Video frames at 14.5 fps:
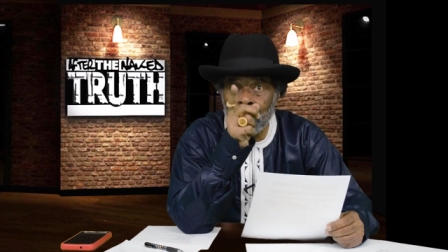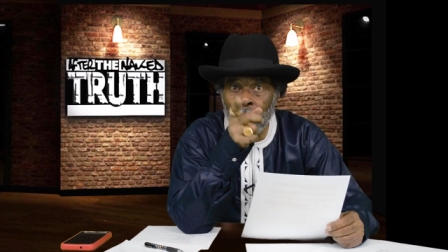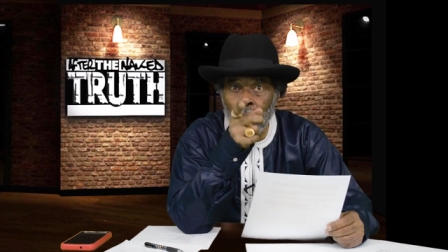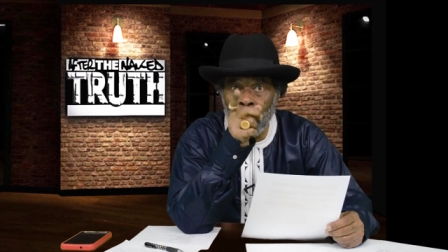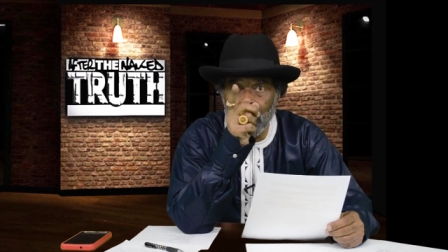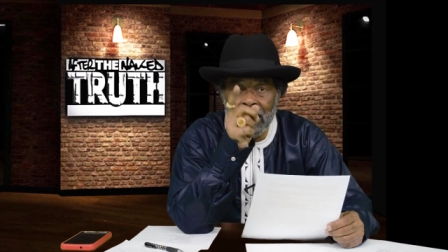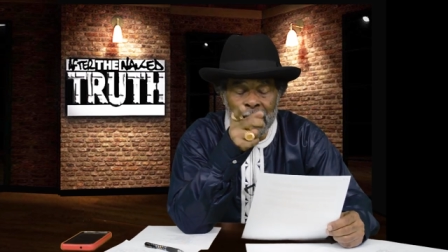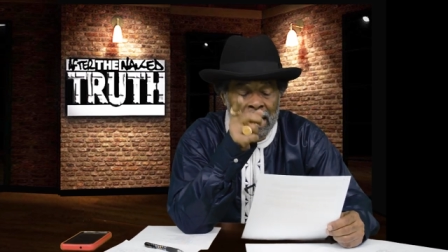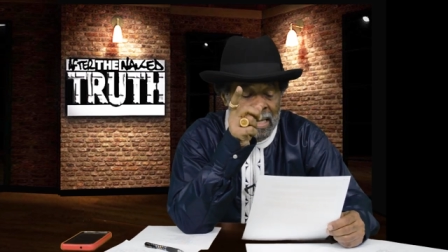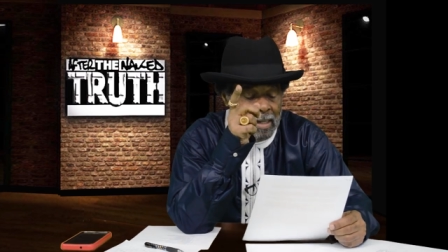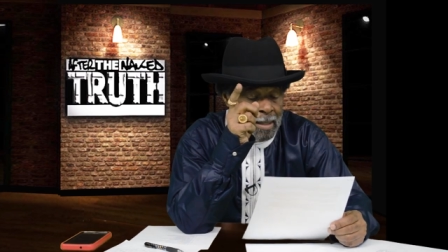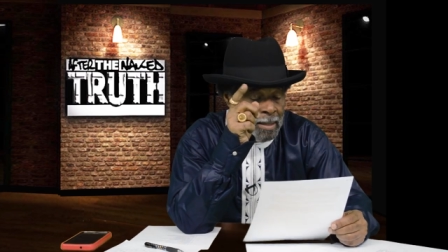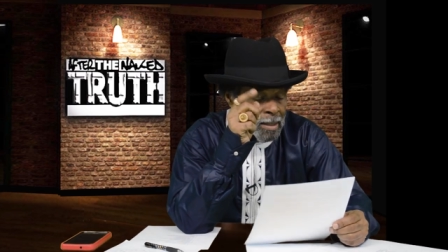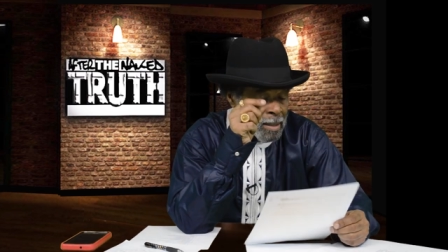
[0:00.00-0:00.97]
more
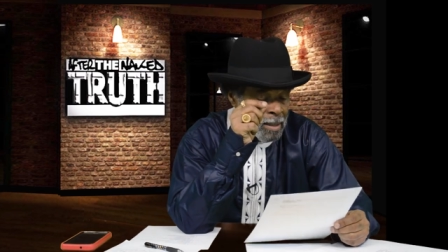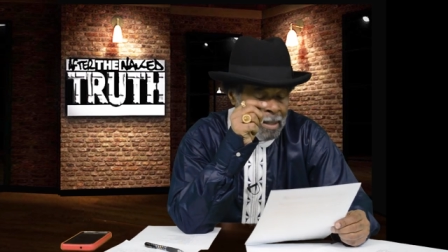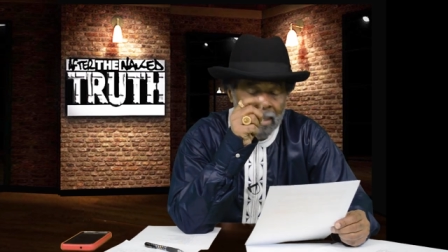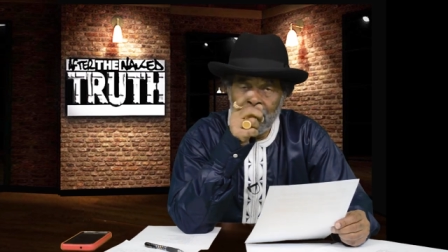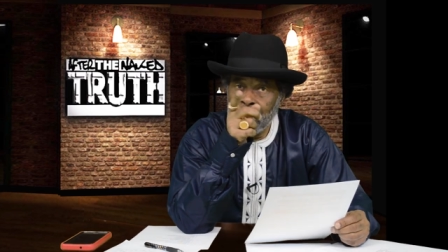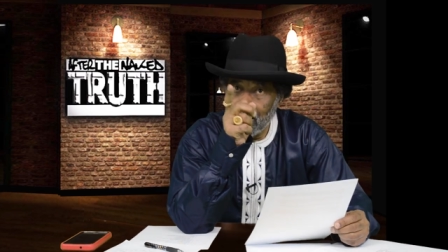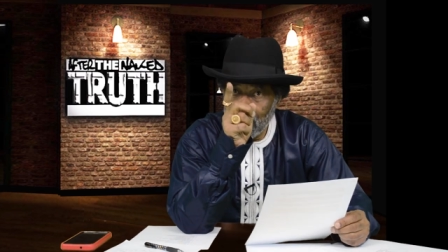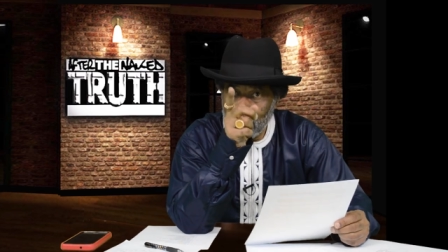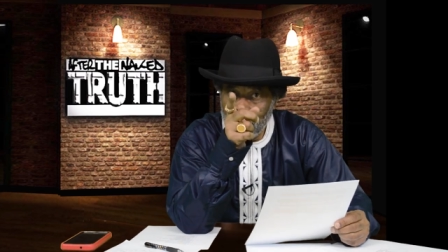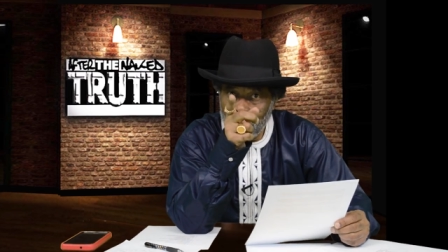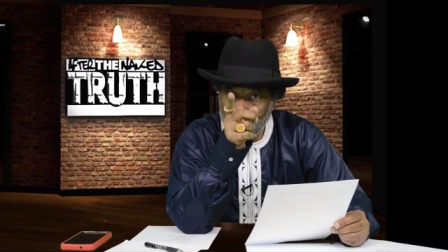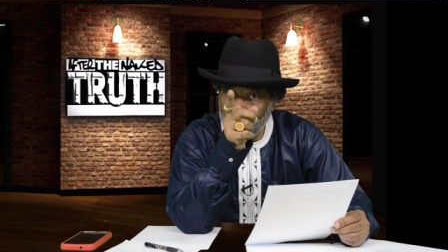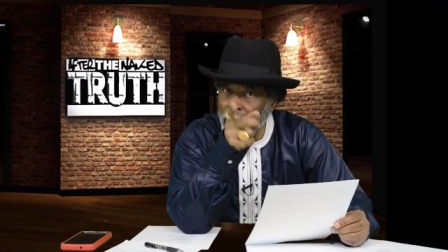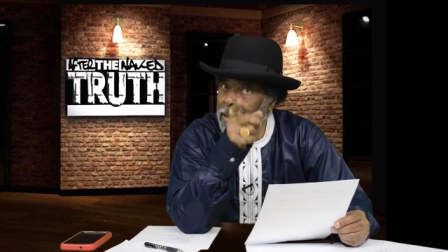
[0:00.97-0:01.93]
later.
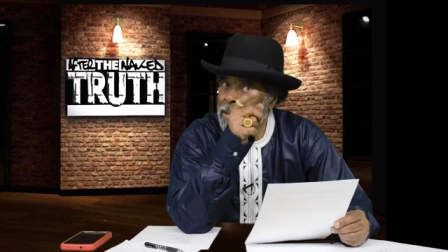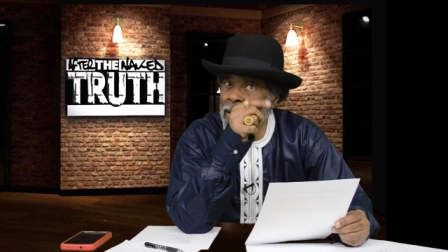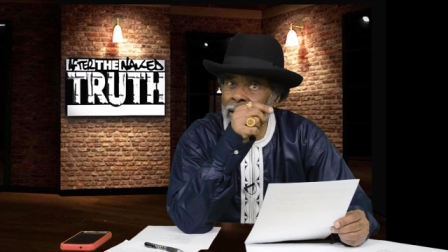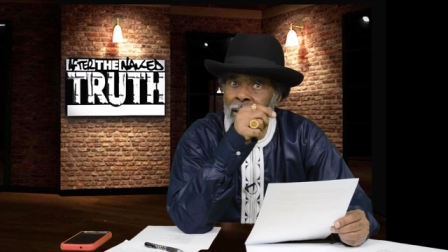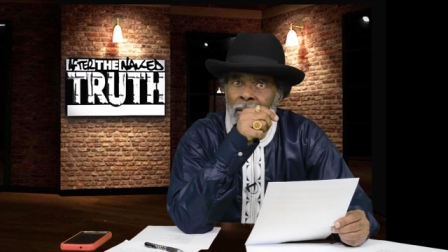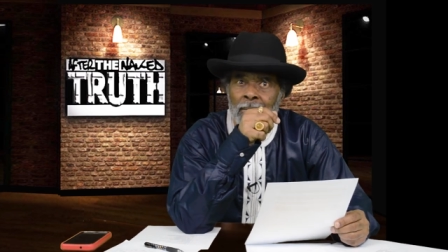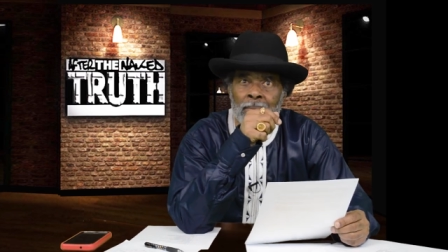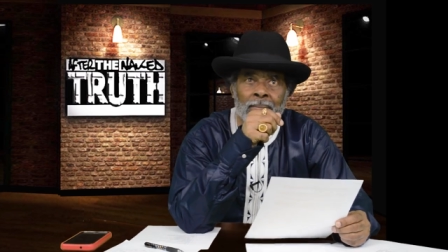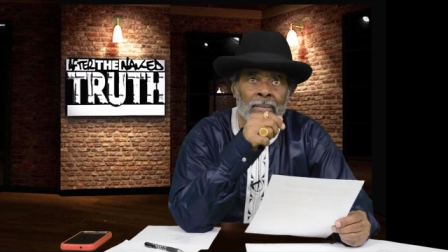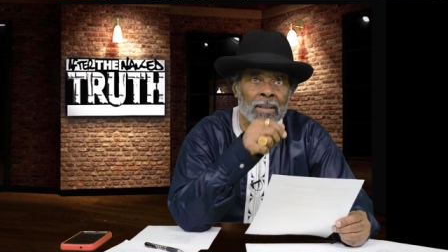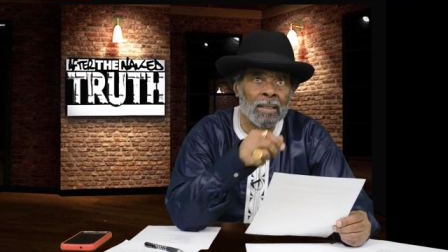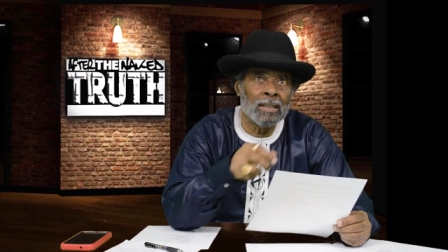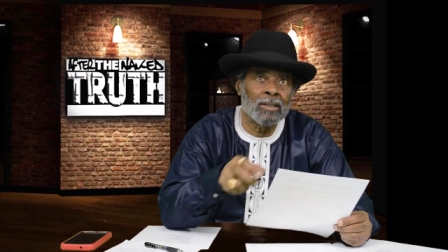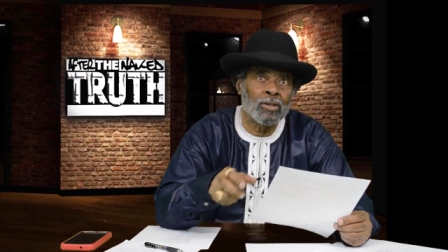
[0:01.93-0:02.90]
Buckle up.
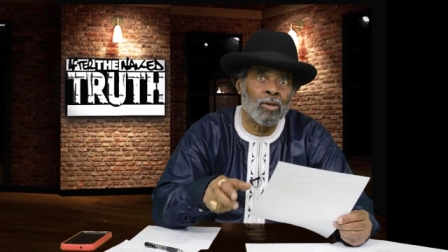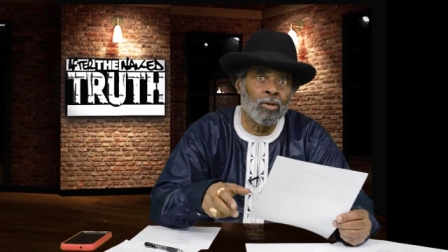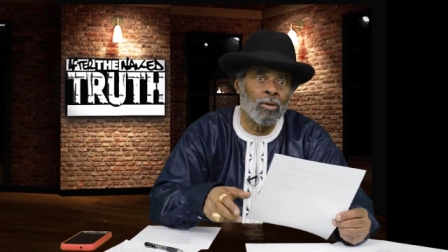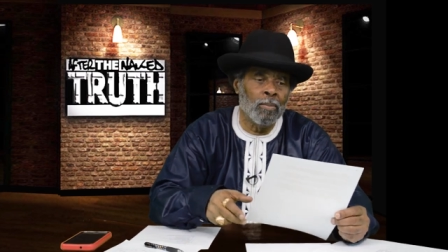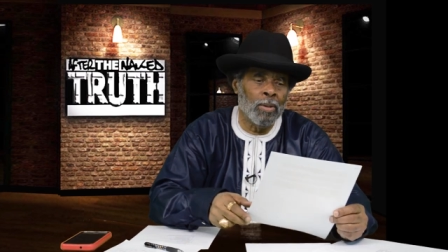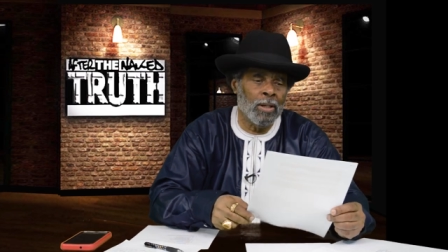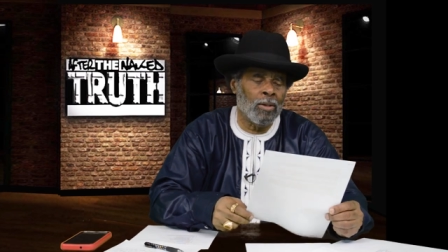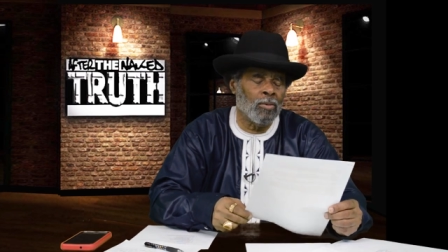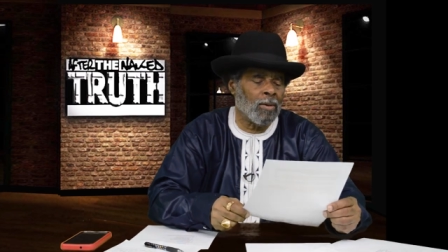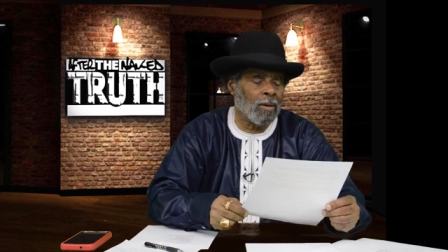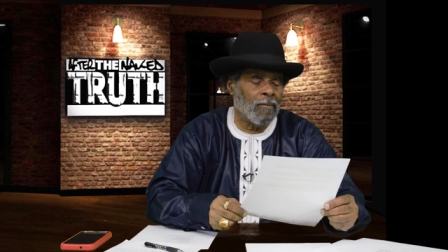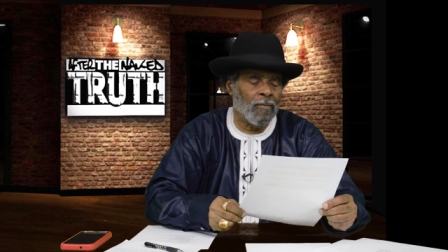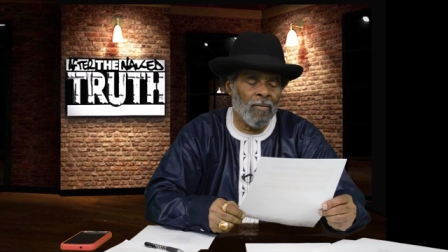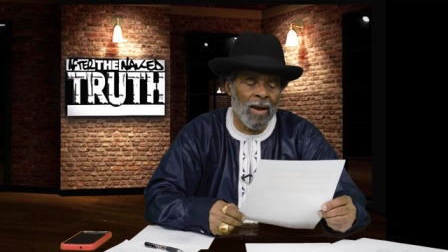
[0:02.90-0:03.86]
It's going to be a
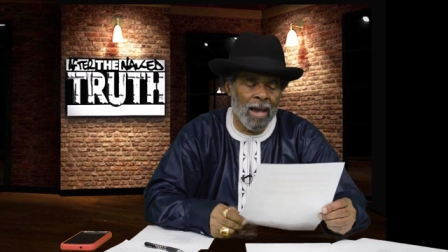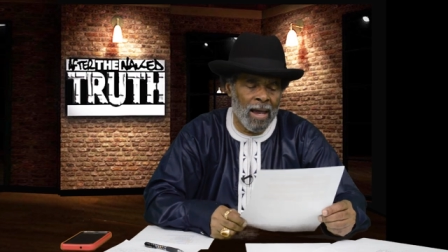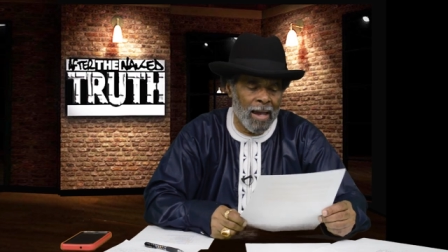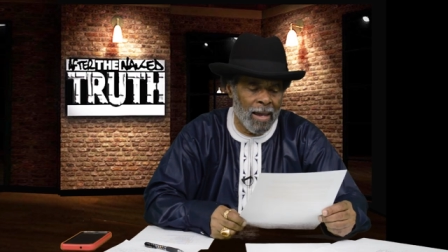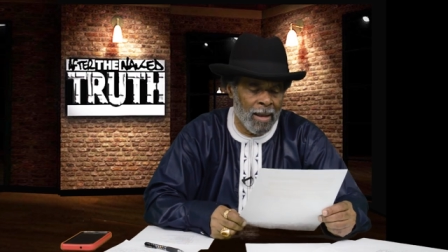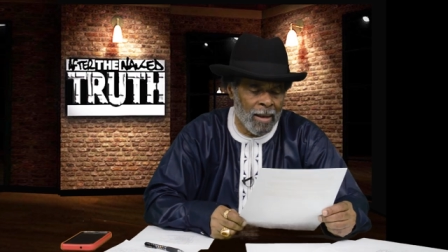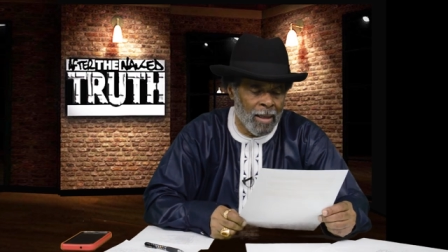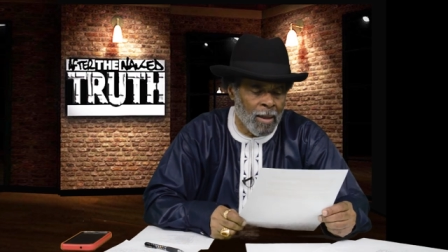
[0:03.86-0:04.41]
rough ride.